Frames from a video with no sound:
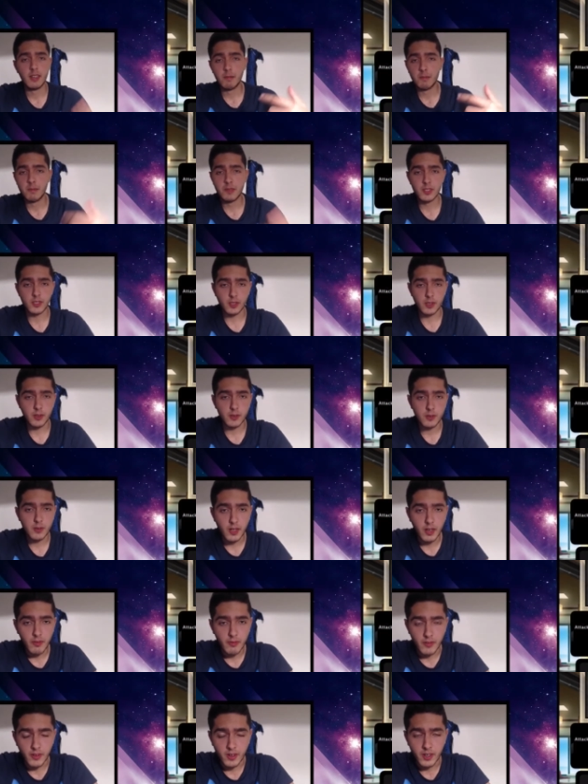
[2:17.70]
So I
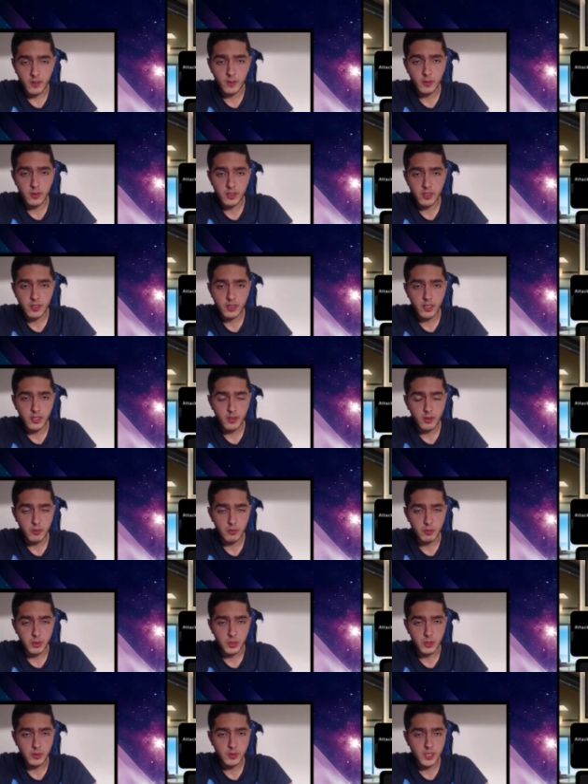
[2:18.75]
found the
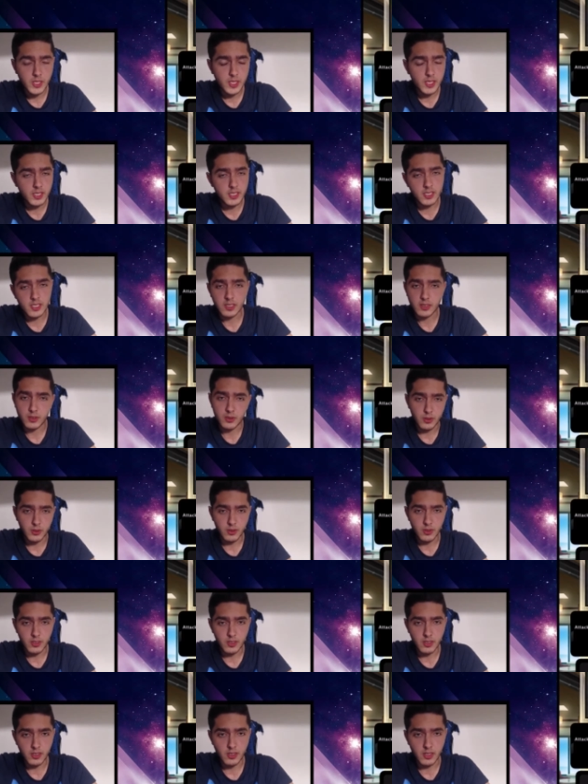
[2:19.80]
opponent. It took
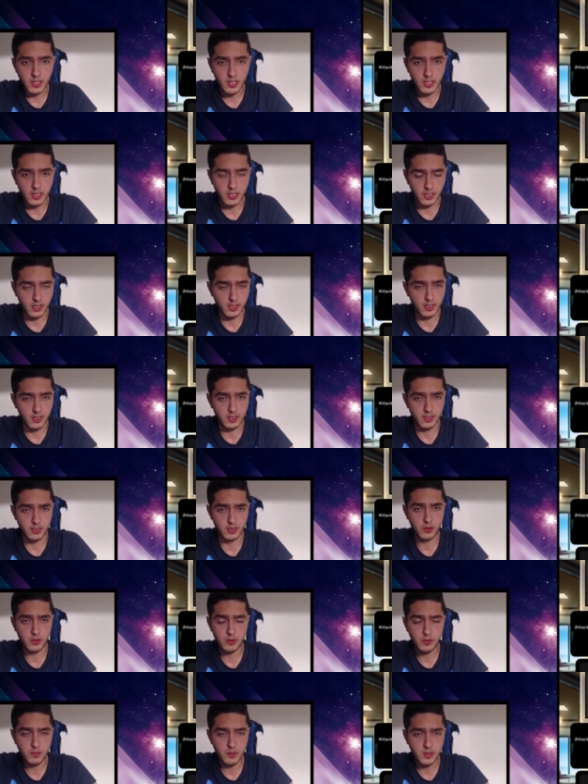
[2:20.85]
like uh,
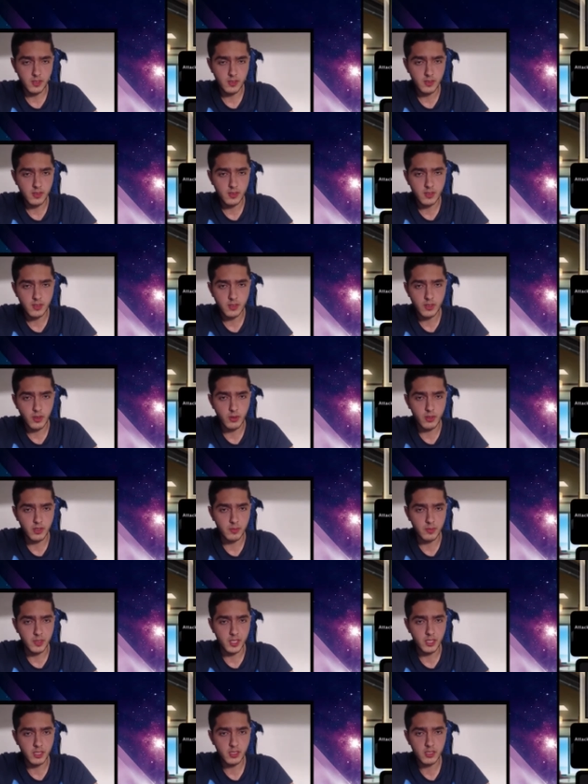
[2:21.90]
two minutes, three
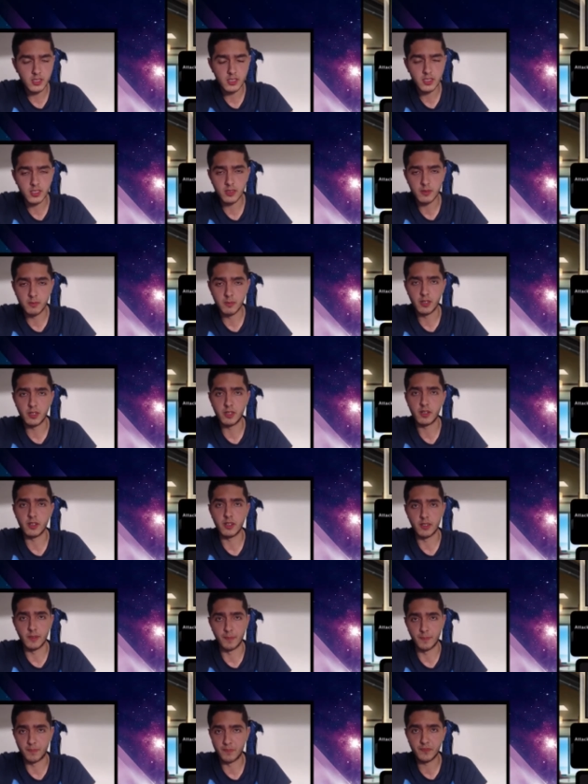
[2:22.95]
minutes, but
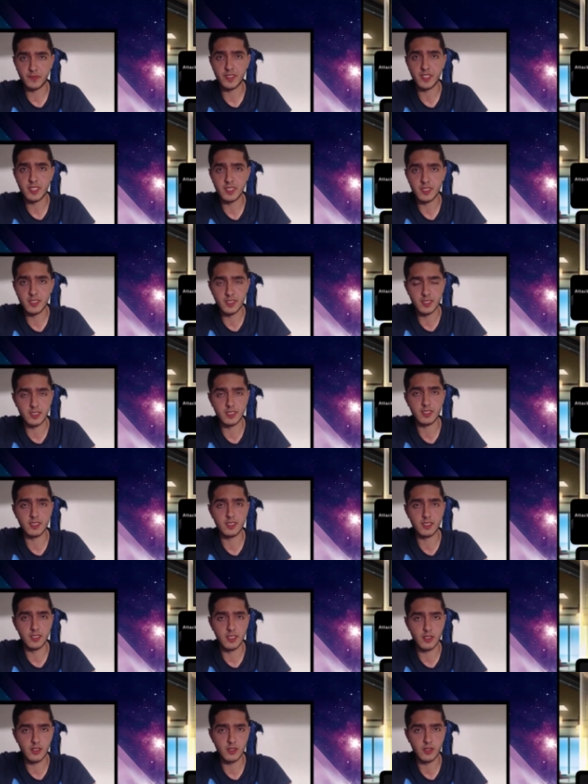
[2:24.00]
it's
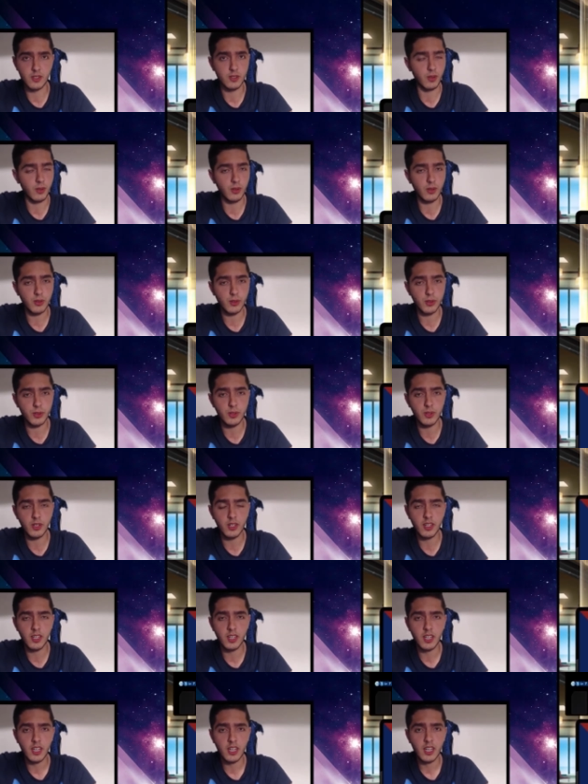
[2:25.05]
it's all good.
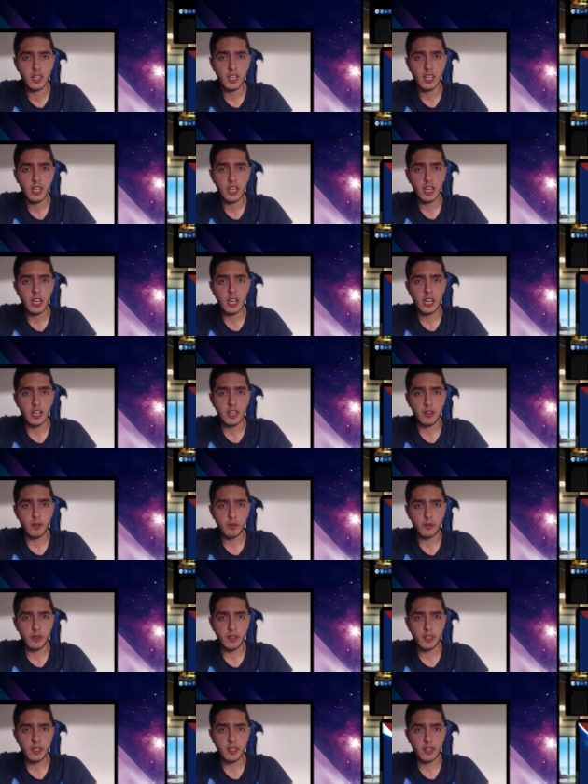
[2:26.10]
And
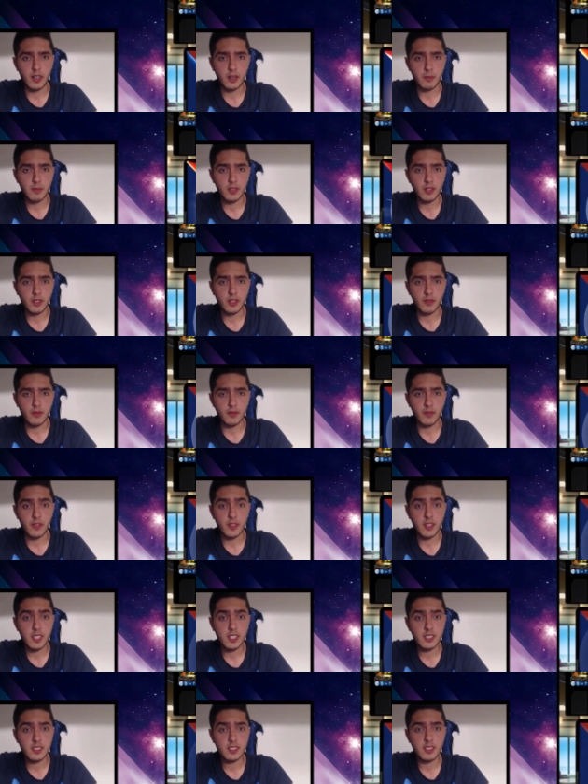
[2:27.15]
we, I'm gonna
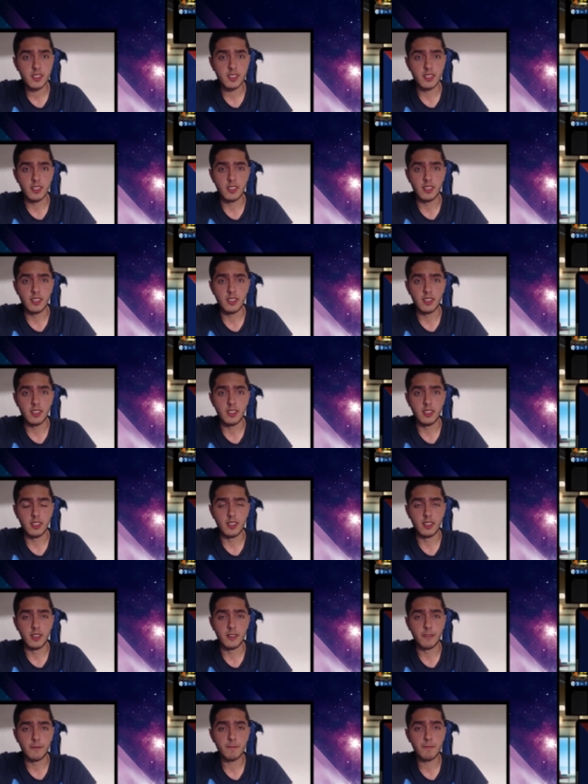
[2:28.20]
face a
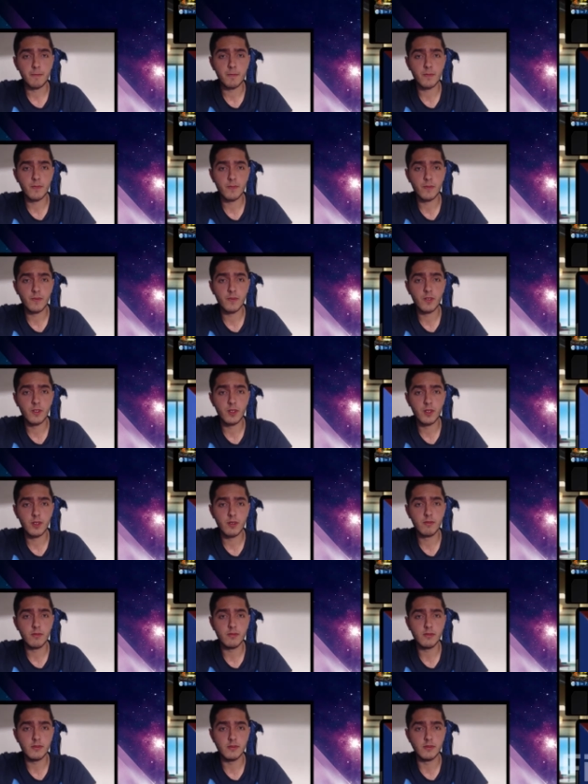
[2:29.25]

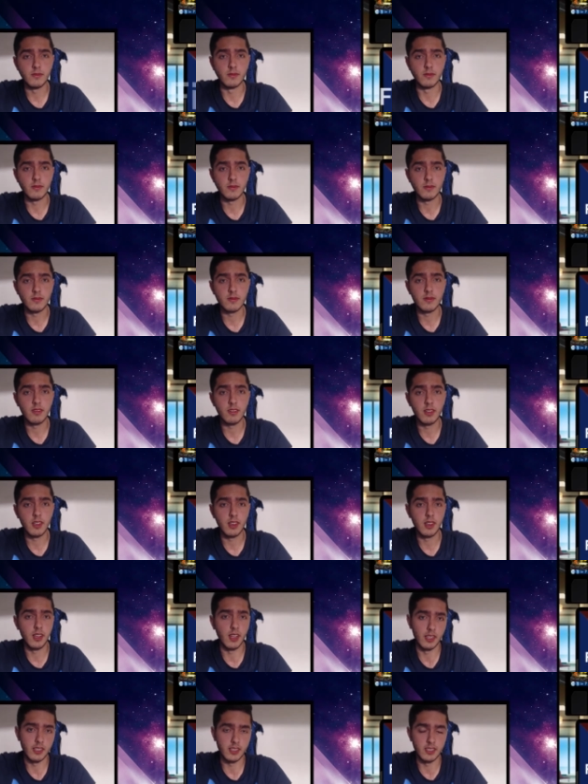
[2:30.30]
mm,
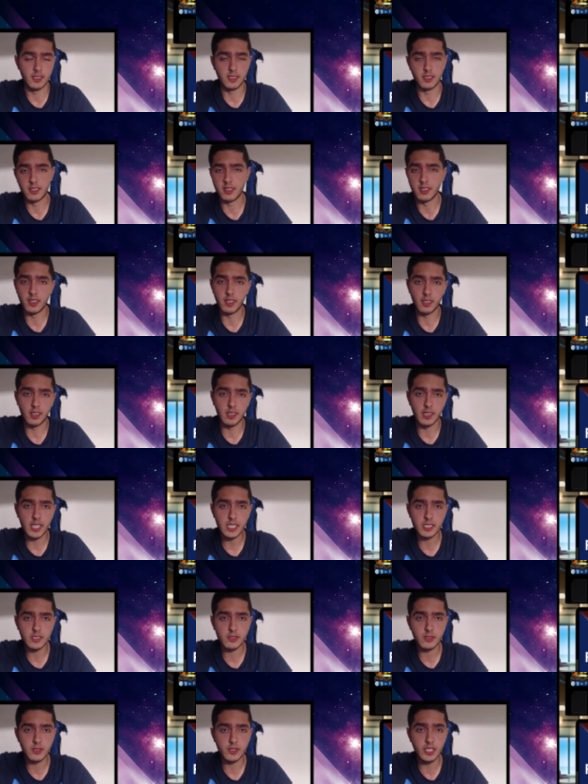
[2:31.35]
like an
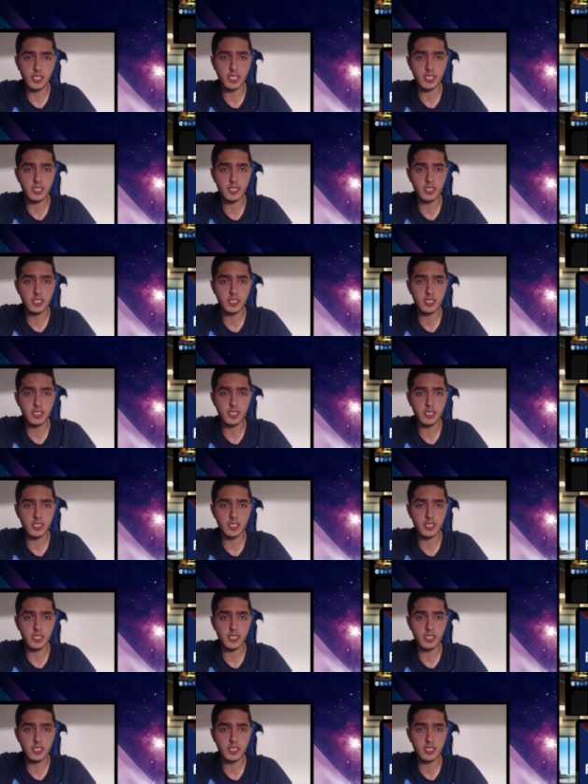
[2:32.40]
electric